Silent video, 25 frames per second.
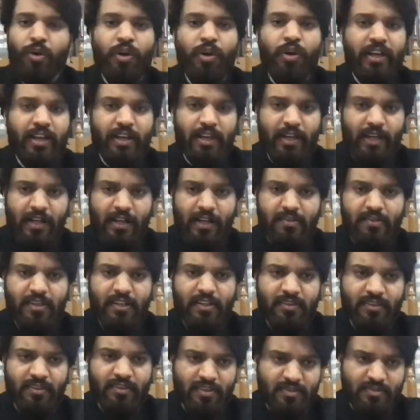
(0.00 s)
entails
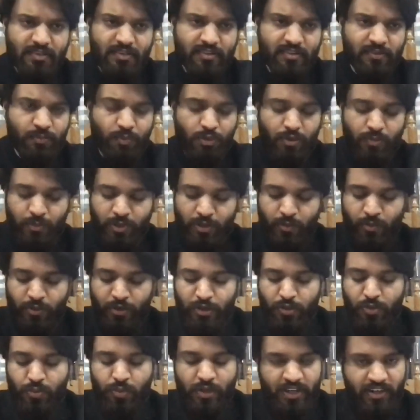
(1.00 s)
and this is what we are going
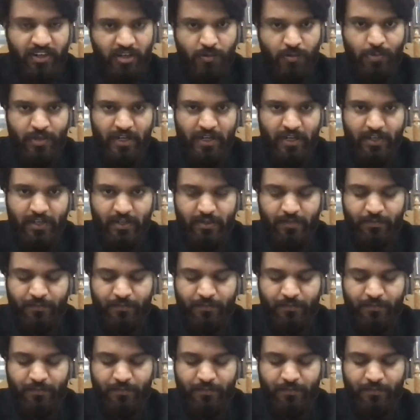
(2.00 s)
to interpret it.